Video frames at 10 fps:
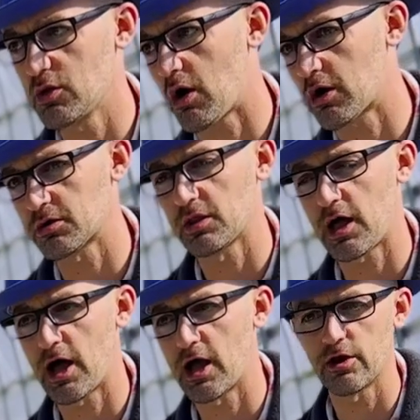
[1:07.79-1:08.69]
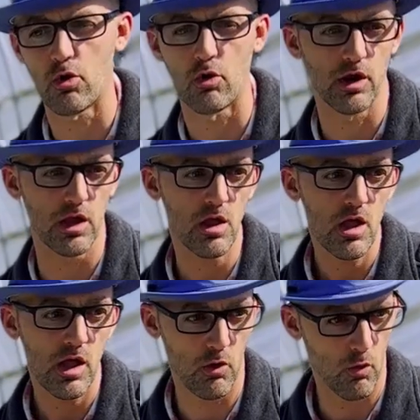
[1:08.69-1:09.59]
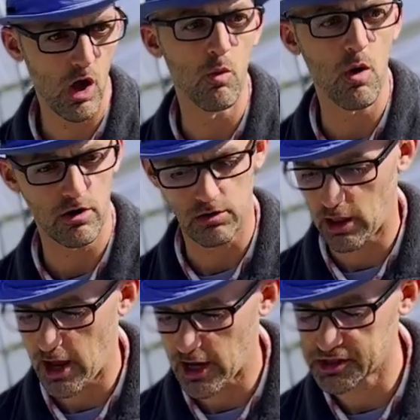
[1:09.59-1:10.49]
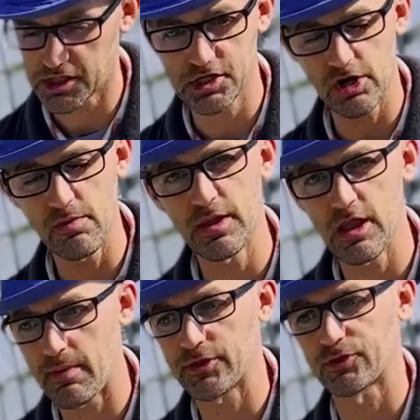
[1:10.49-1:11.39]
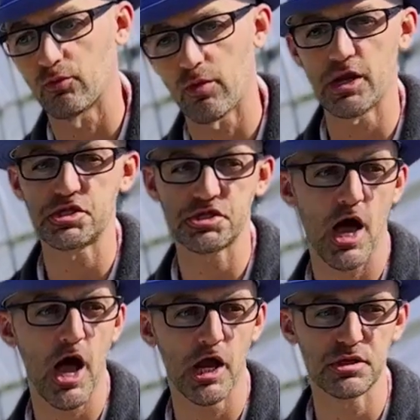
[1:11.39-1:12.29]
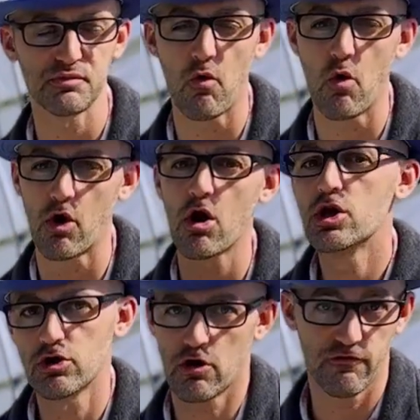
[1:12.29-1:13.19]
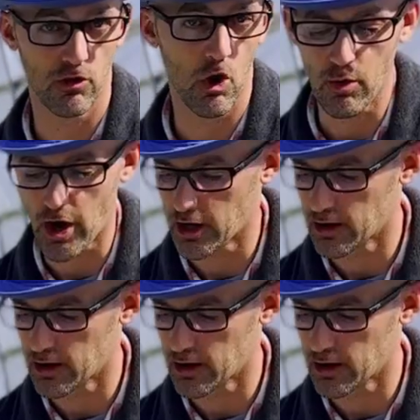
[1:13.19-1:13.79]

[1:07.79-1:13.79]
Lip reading: water line or a well water line, because that's gonna be about the right size for your flow rate.